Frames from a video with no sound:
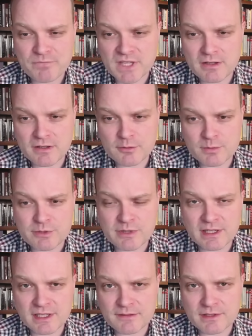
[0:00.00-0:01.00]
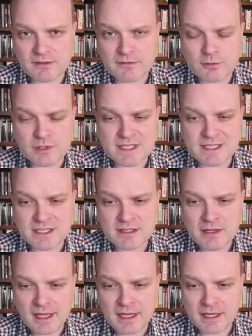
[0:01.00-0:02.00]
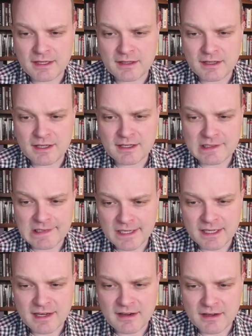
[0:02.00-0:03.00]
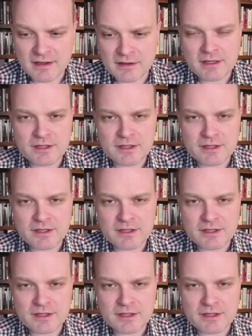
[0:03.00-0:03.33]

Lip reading: They're between 11 and 14. And in Atlantic Canada,